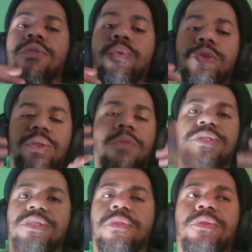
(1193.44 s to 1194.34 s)
on
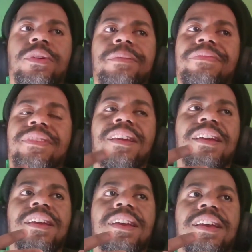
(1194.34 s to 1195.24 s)
self-discovery,
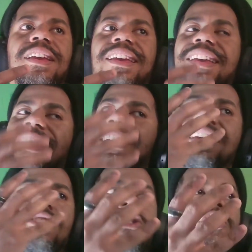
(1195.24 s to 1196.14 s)

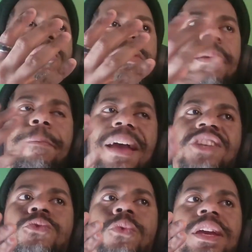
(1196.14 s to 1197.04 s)
you know, the
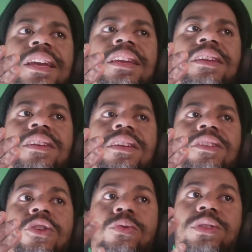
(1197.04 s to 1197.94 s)
best way
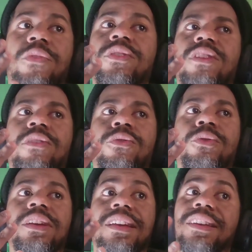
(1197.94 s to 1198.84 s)
to do
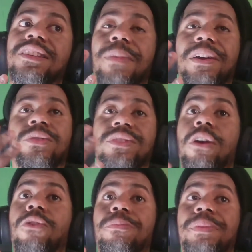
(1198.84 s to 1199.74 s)
self-discovery is by
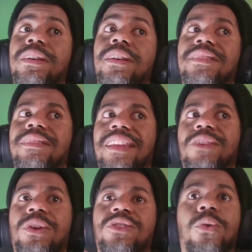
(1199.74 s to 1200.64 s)
yourself, because that's
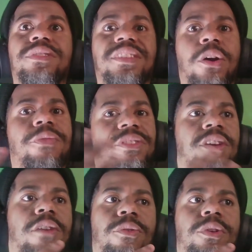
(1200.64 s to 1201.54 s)
why it's called
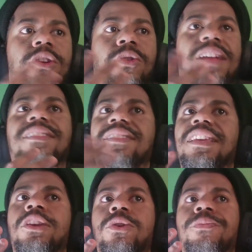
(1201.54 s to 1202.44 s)
self-discovery. You know, not to
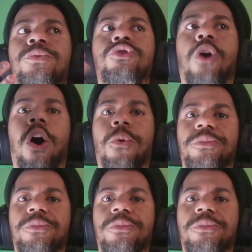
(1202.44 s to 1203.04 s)
say you should always